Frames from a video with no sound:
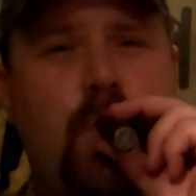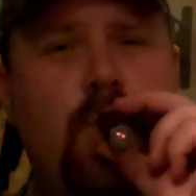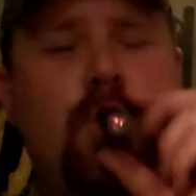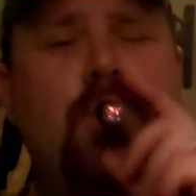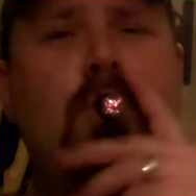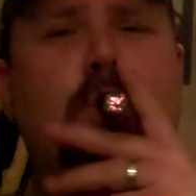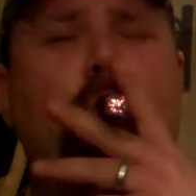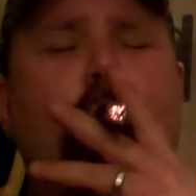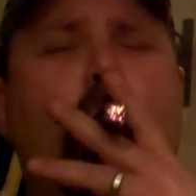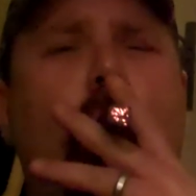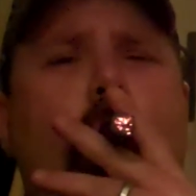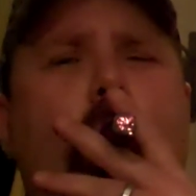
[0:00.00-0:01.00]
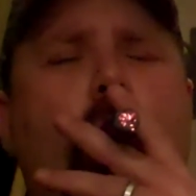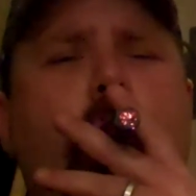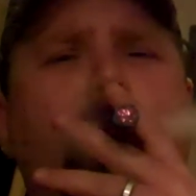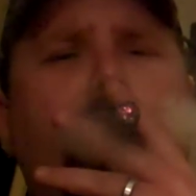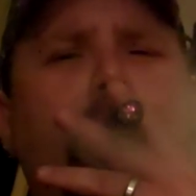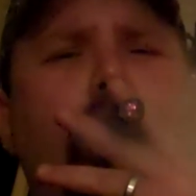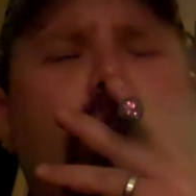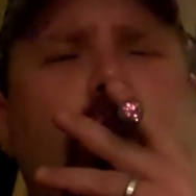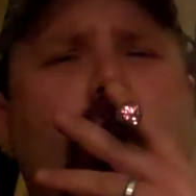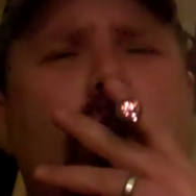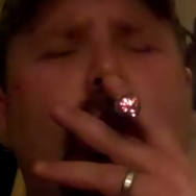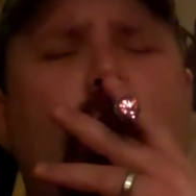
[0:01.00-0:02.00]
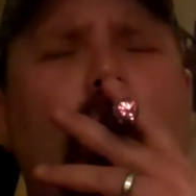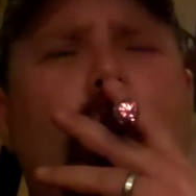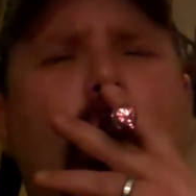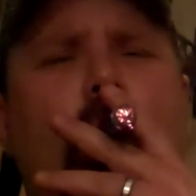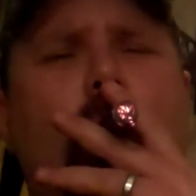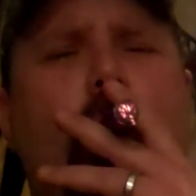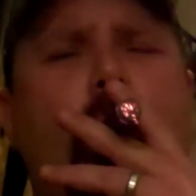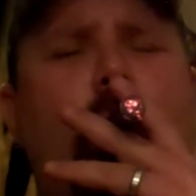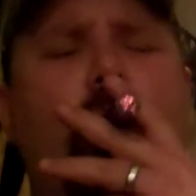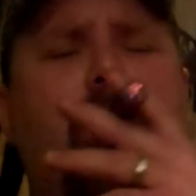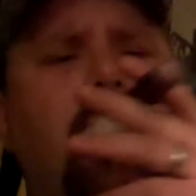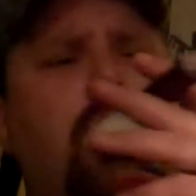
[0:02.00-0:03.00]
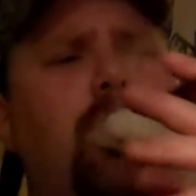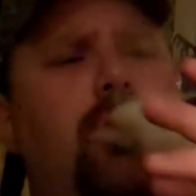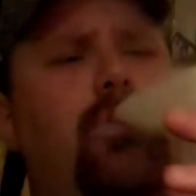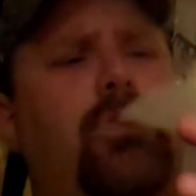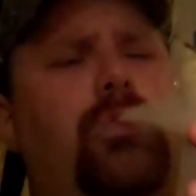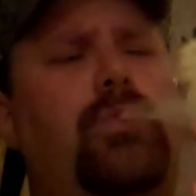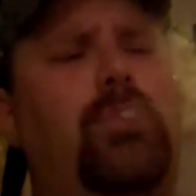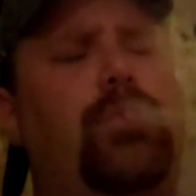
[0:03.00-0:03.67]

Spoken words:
Nobody speaks.